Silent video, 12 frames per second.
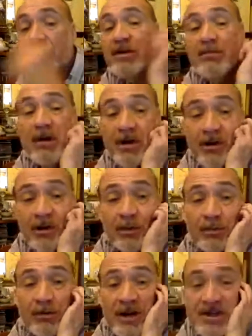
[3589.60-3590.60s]

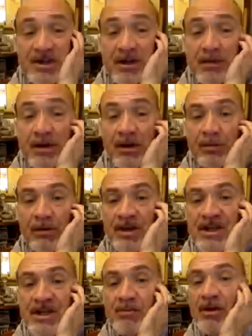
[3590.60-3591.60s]
Command line operation. Command line
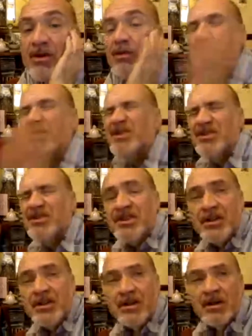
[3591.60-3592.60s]
operation is where you're
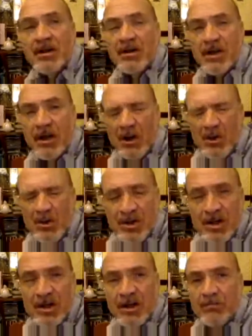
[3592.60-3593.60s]
producing
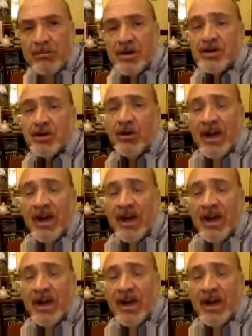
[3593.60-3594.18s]
code by